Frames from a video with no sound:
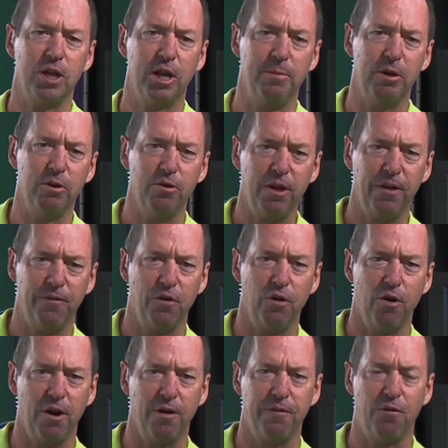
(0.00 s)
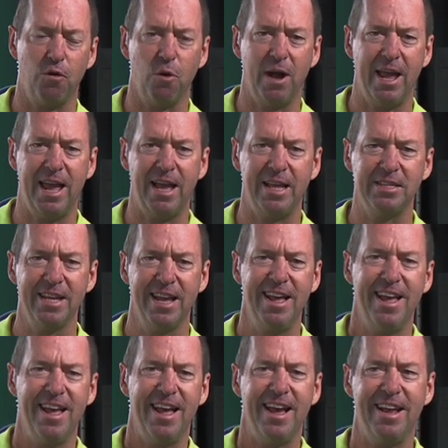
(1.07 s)
going to be looking for a lot of forehands,
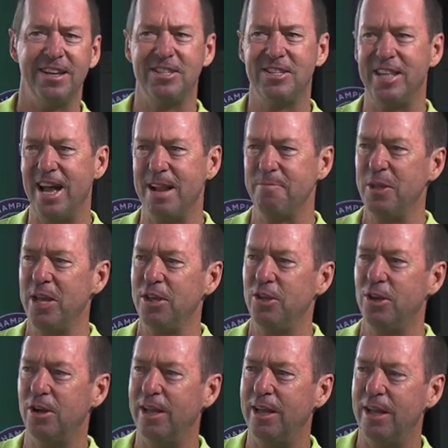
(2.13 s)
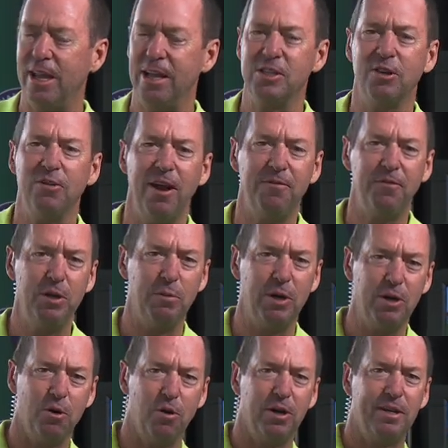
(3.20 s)
and it's that you know, as a lefty, we
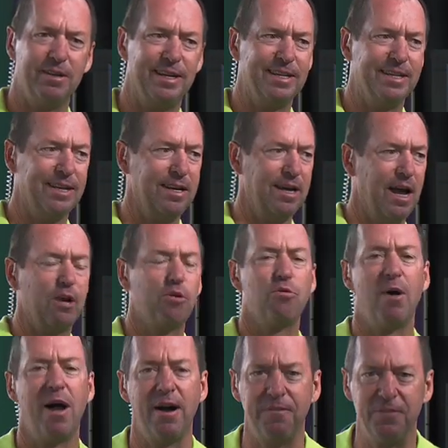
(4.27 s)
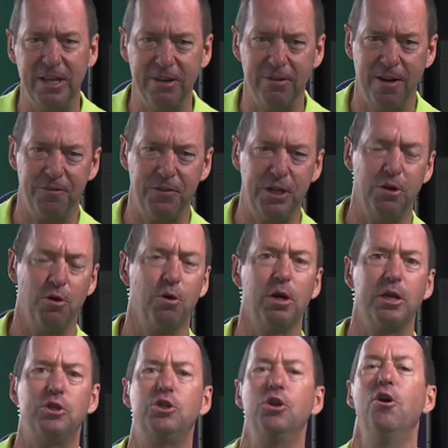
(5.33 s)
call it like a crafty lefty or
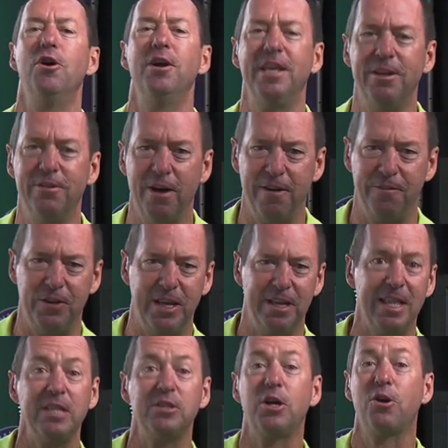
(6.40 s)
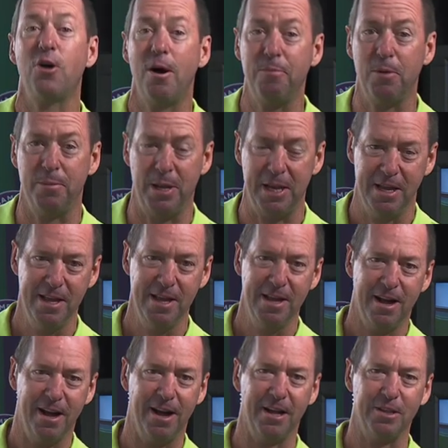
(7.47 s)
a dirty lefty, and that's a compliment
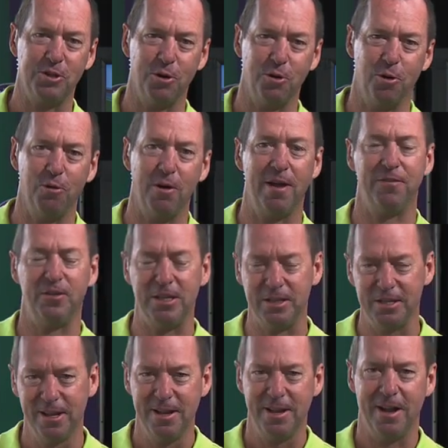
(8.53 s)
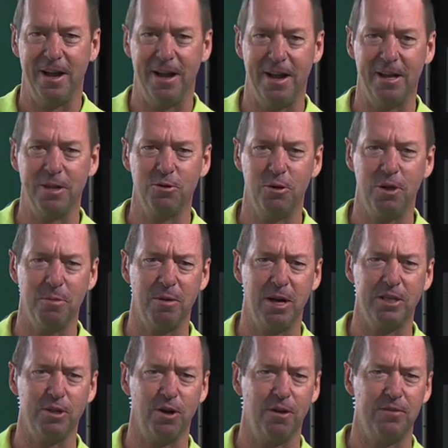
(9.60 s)
uh, to all lefties, uh, including
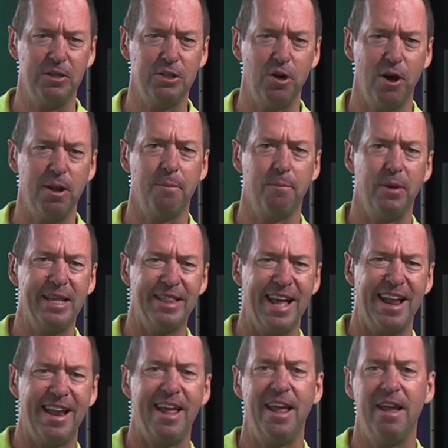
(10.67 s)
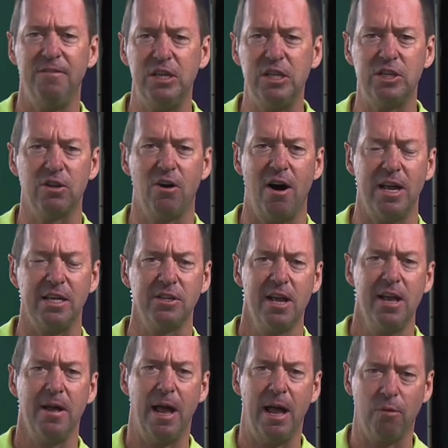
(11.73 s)
myself. He's got to bring that heavy slice
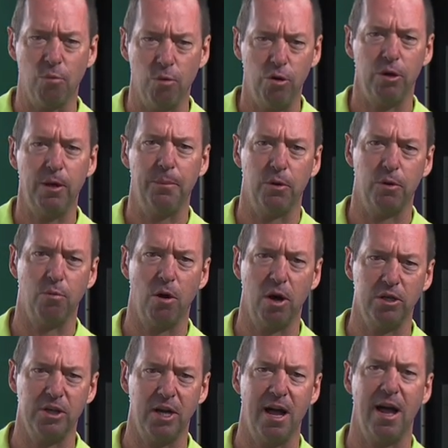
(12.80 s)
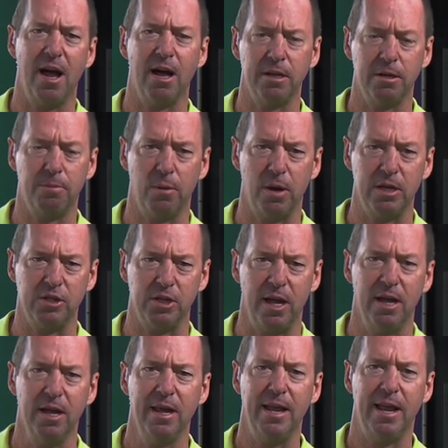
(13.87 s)
and really put Roger under
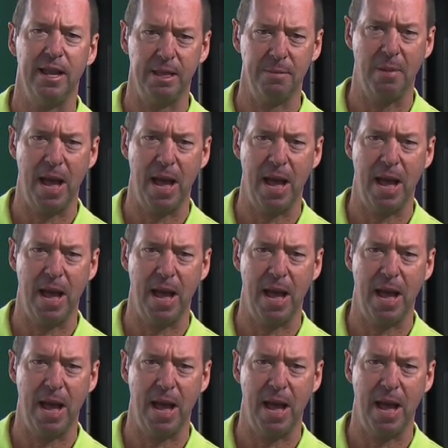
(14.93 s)
pressure hitting